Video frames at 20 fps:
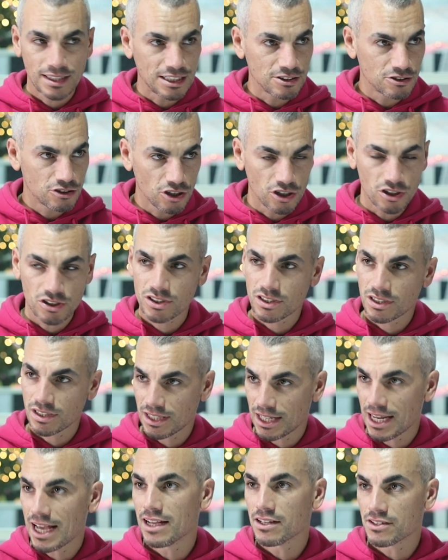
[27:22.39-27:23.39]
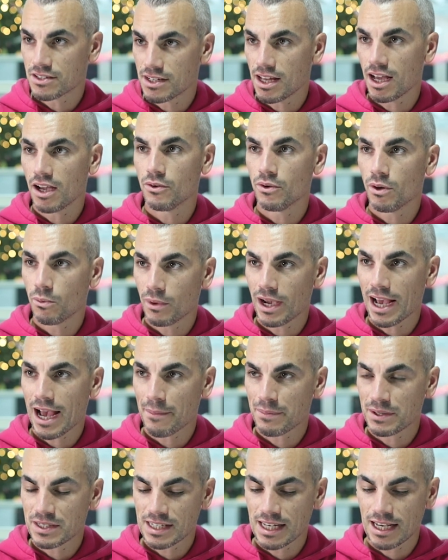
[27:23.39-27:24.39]
then just let us know, and we're
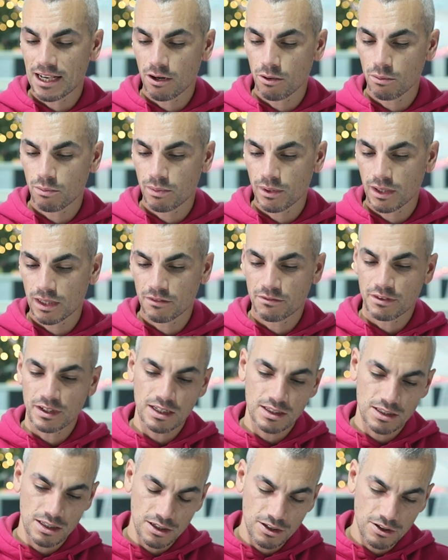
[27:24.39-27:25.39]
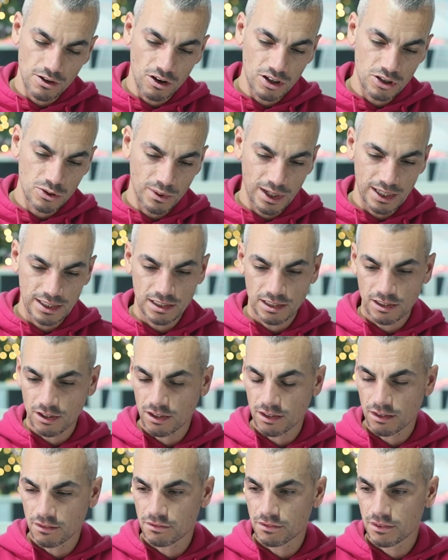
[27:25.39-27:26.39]
happy to help. And I think it's a nice way to
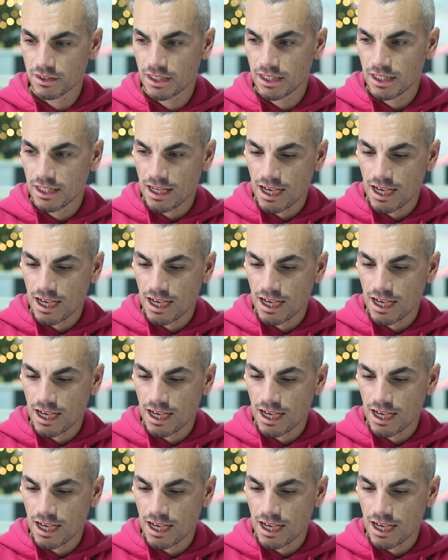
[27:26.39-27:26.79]
kind of